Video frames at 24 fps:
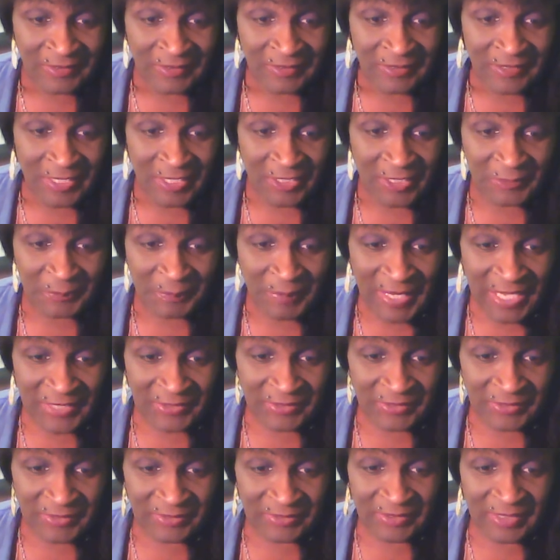I was
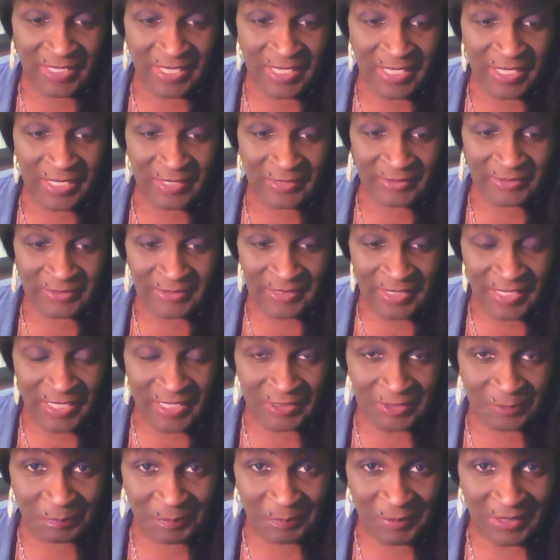passing this guy, and this guy
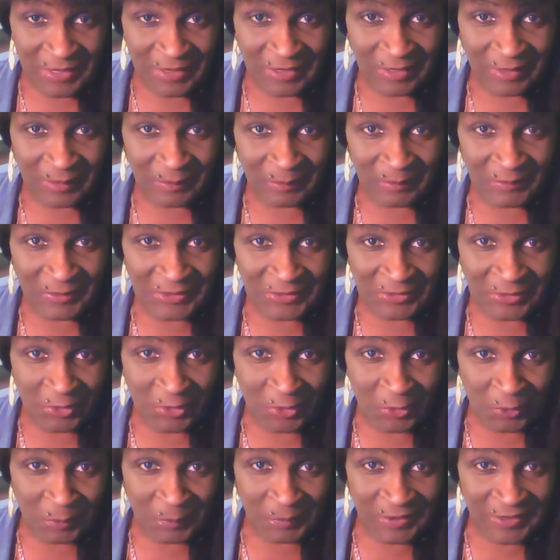sped up. He's an
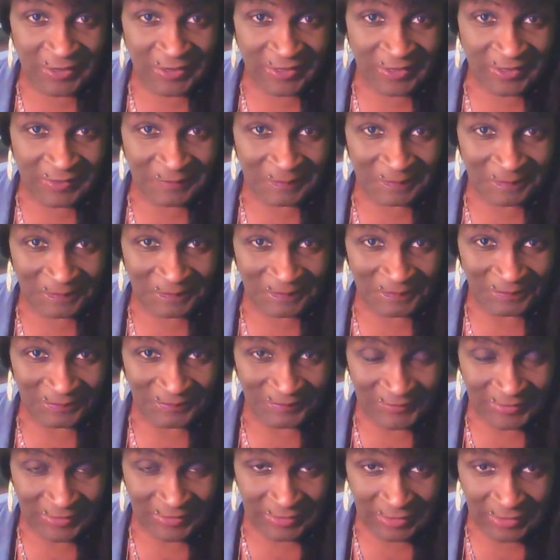old man,
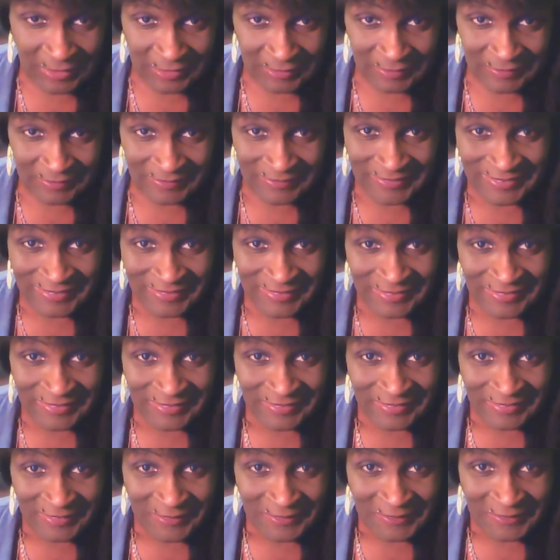okay?
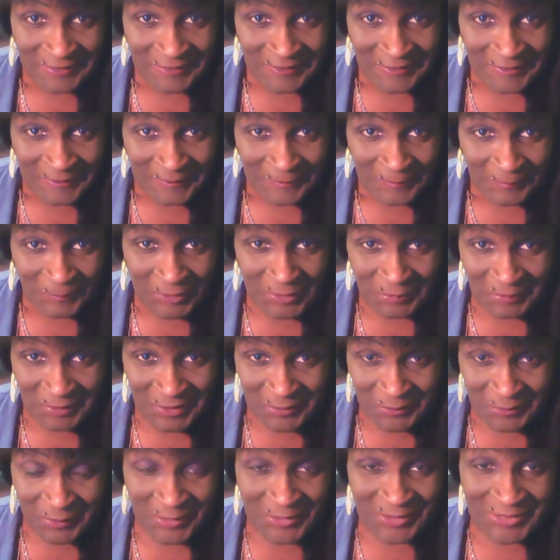Which
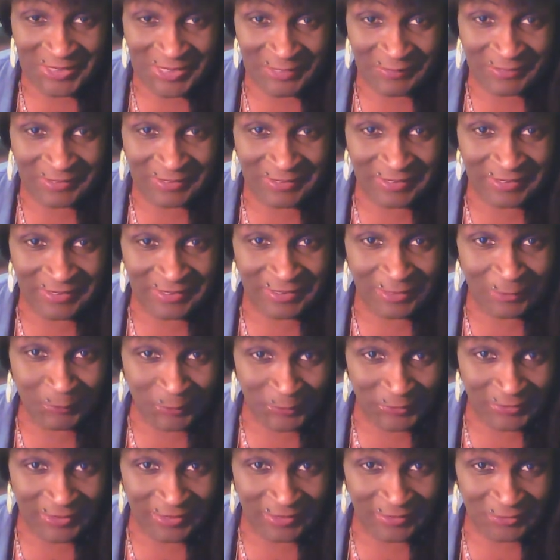means when you're 17, he
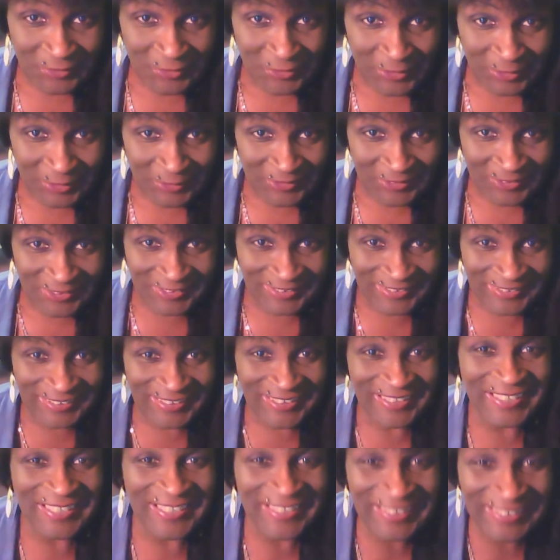was like 30.
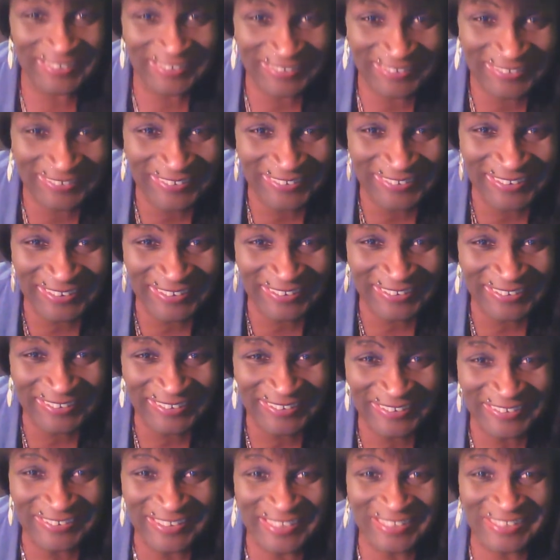I don't know,
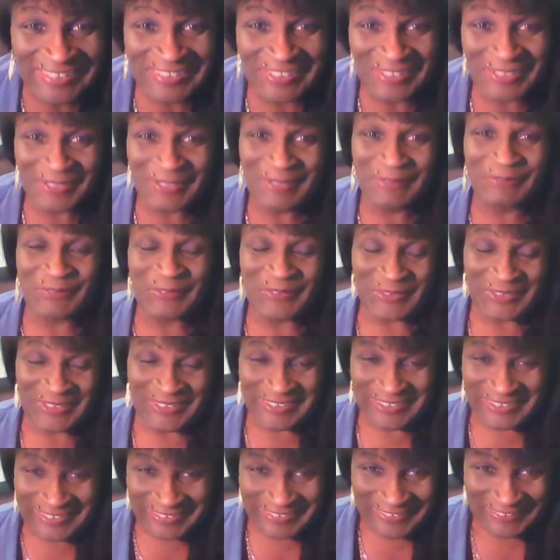he's like
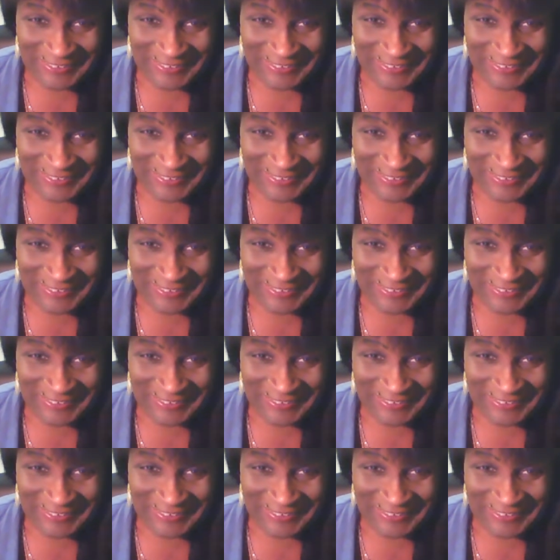34.